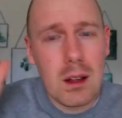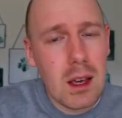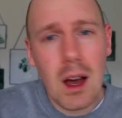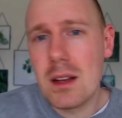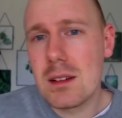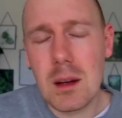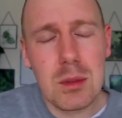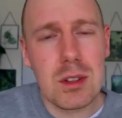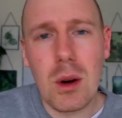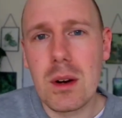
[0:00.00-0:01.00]
And guys, I'm
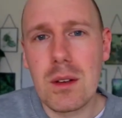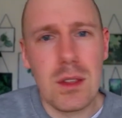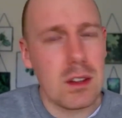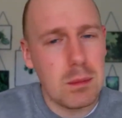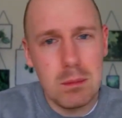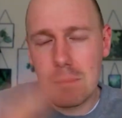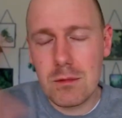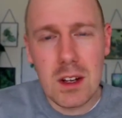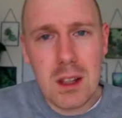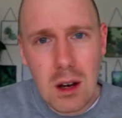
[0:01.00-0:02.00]
sorry if this
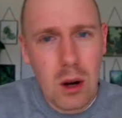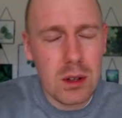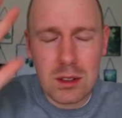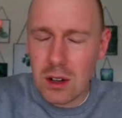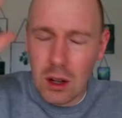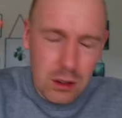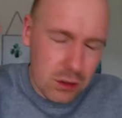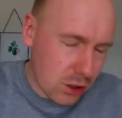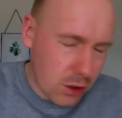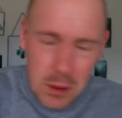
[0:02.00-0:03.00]
video, it's not
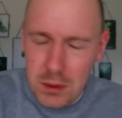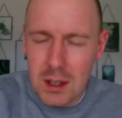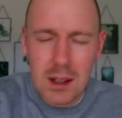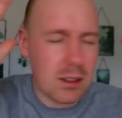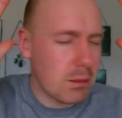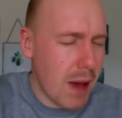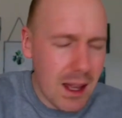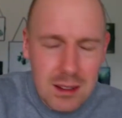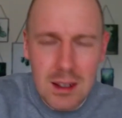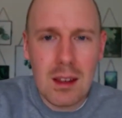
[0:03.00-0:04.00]
scripted, it's
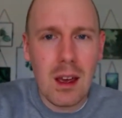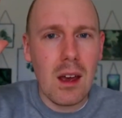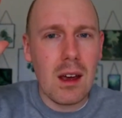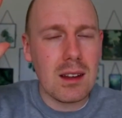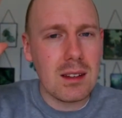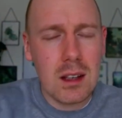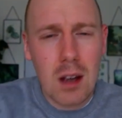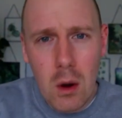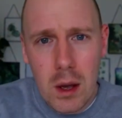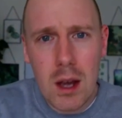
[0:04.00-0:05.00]
messy, it's
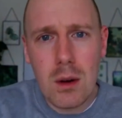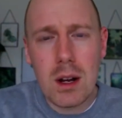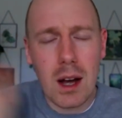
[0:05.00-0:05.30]
incoherent.